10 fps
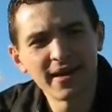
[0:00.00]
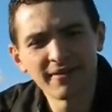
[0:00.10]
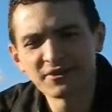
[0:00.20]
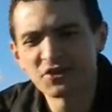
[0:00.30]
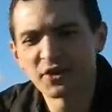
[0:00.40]

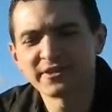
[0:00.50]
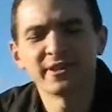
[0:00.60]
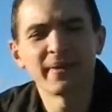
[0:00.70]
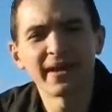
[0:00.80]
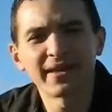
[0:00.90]
have a choice
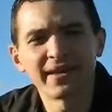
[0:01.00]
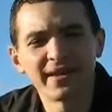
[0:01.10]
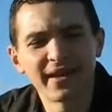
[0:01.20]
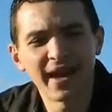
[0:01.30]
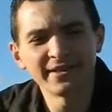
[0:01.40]
to make.
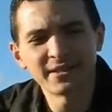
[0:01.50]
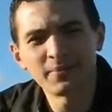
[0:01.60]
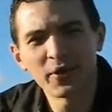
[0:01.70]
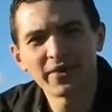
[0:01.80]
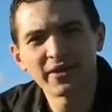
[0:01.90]
At
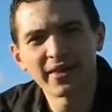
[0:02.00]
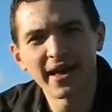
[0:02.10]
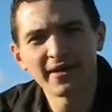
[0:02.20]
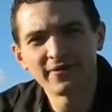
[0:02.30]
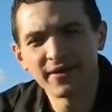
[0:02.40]
some point in their
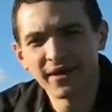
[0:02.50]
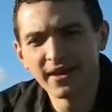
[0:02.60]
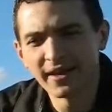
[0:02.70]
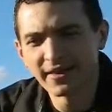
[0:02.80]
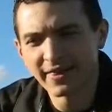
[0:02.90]
life,
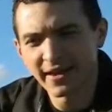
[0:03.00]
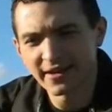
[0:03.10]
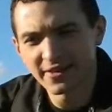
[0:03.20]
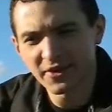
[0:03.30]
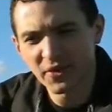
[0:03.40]

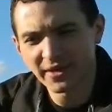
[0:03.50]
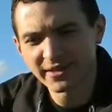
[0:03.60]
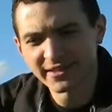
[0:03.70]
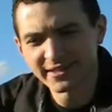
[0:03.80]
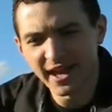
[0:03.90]
they're either
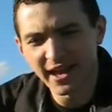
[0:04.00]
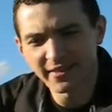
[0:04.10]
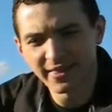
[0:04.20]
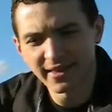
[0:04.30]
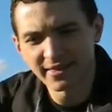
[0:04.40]
going to
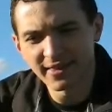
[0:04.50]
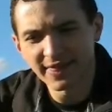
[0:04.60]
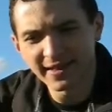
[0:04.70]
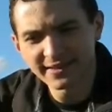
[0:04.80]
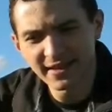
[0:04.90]
decide that the
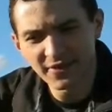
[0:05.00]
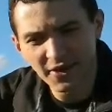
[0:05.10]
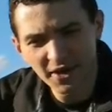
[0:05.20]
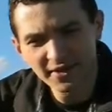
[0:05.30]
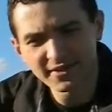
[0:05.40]
things they've
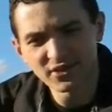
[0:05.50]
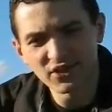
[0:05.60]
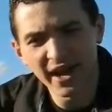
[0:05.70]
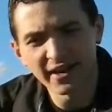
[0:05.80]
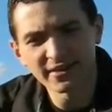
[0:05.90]
heard as a
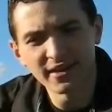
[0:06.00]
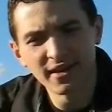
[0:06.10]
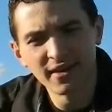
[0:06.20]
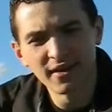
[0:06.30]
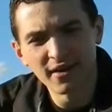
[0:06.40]
child
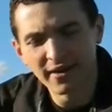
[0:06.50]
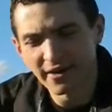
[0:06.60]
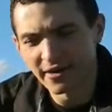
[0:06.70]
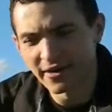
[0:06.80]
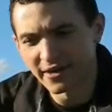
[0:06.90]

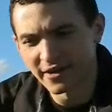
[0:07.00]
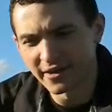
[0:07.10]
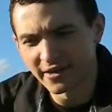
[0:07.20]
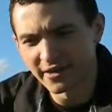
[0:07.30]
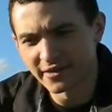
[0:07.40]

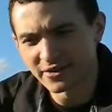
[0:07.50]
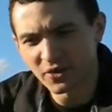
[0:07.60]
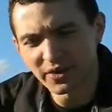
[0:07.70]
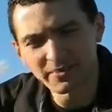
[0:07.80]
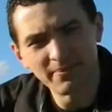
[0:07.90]
are
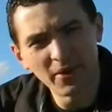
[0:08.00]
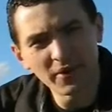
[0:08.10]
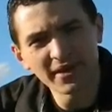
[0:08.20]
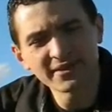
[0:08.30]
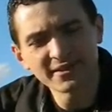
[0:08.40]
totally
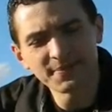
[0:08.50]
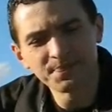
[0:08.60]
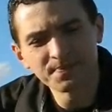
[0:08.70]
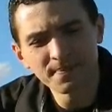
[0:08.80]
bogus,